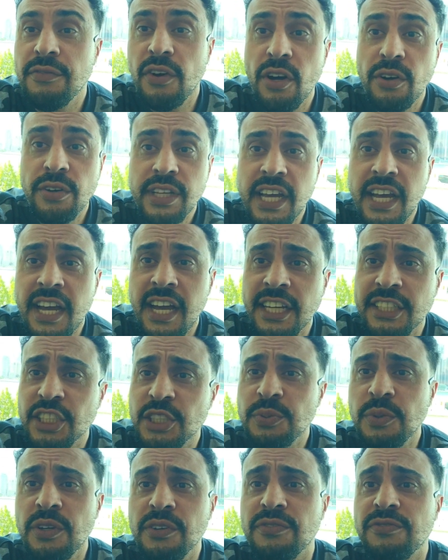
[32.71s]
Oh yeah, I
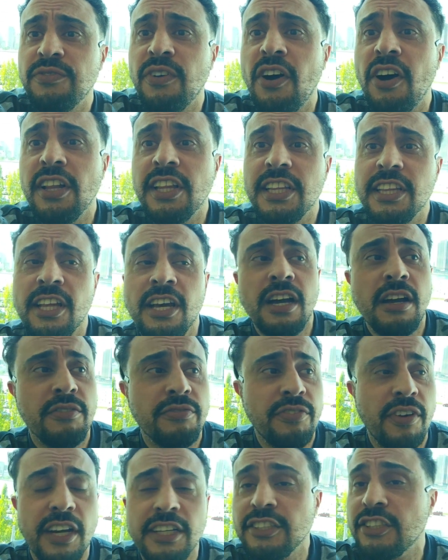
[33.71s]
just want to fall in love,
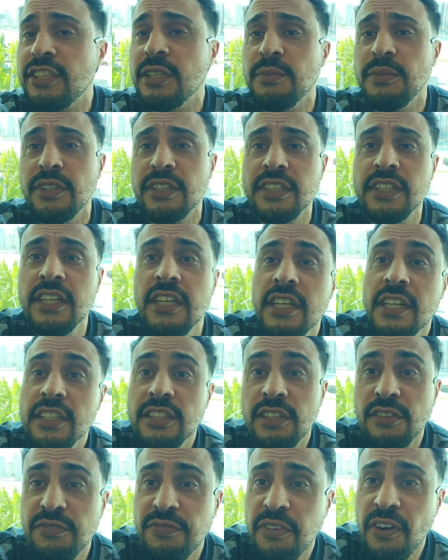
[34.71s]
find someone
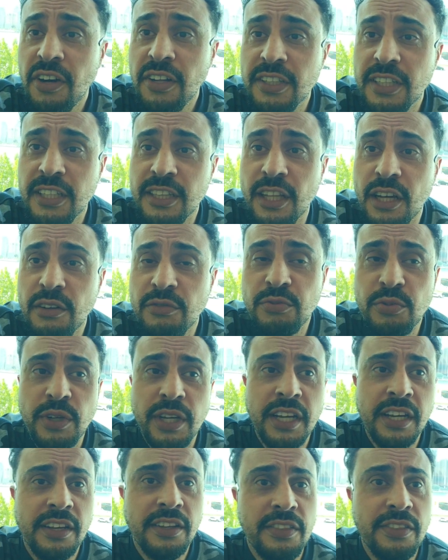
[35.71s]
to fall in love
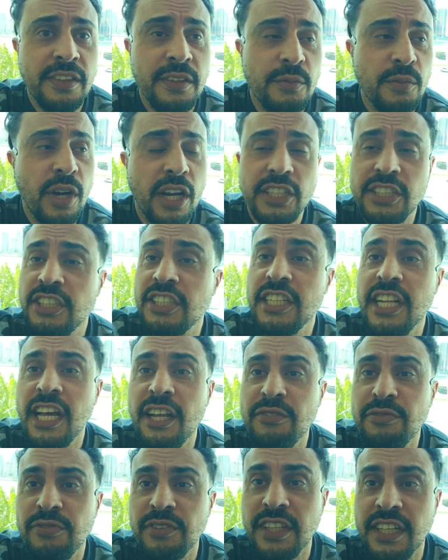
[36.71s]
with, and watch
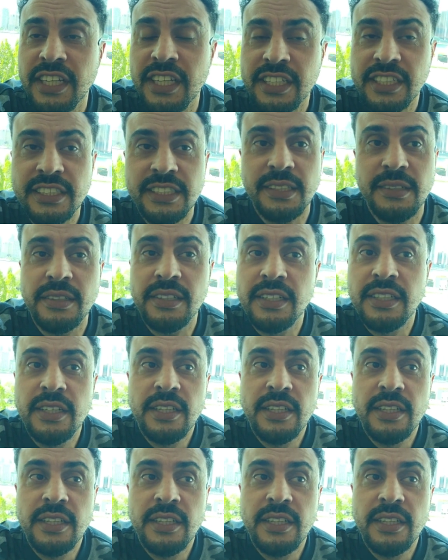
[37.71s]
Netflix and